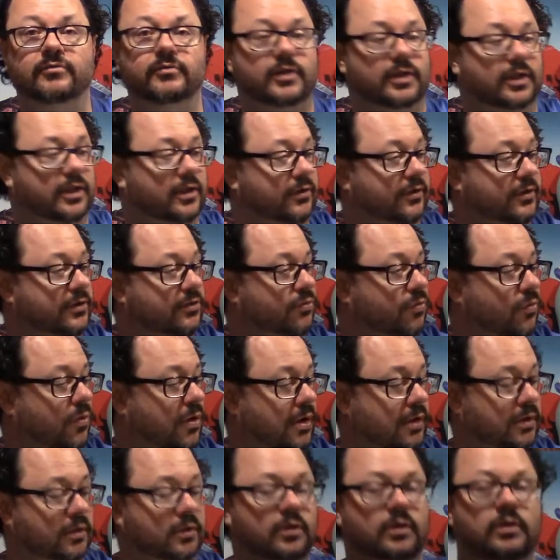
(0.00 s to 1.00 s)
Here is
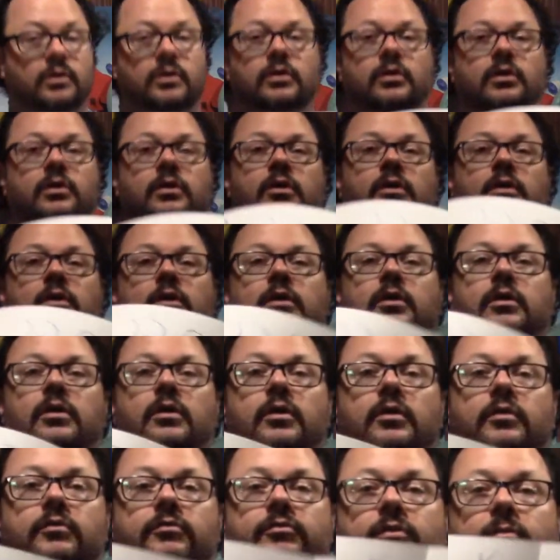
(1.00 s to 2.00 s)
one
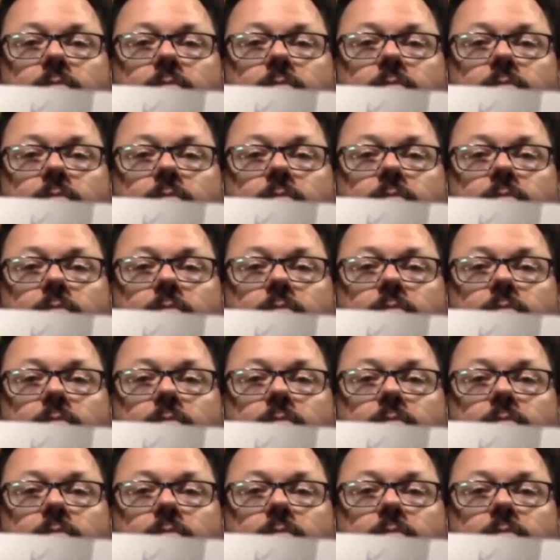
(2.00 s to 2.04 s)
from